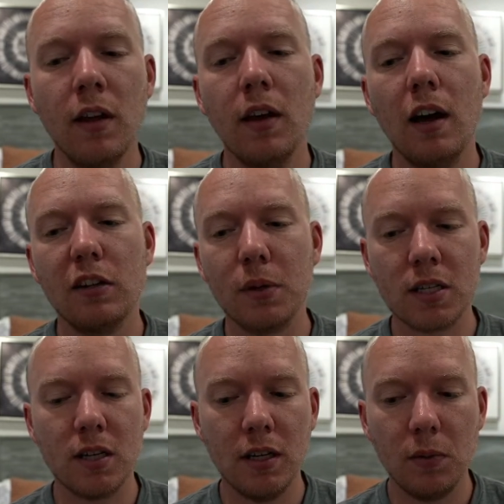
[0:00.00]

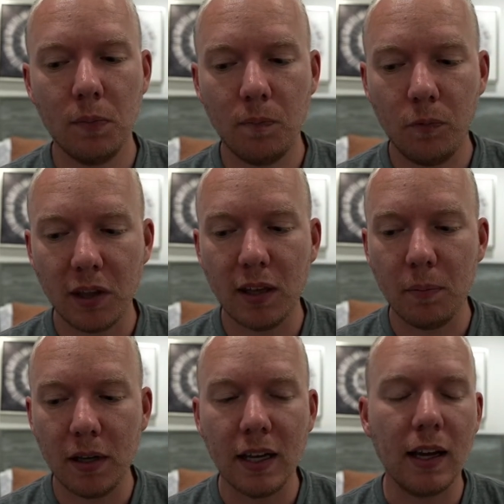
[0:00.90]
especially with it
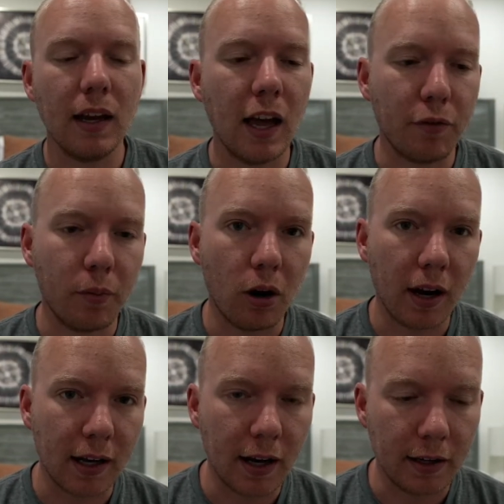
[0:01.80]
being
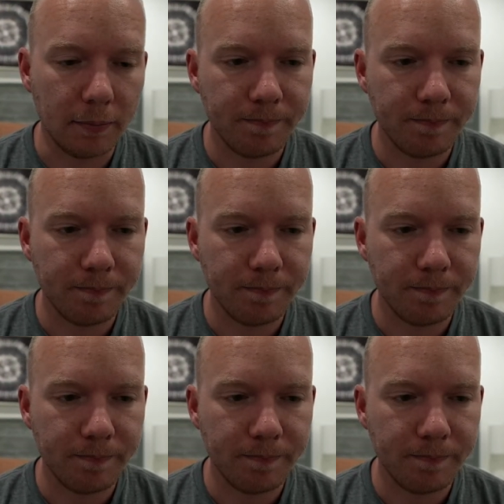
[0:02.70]
fMRI guided.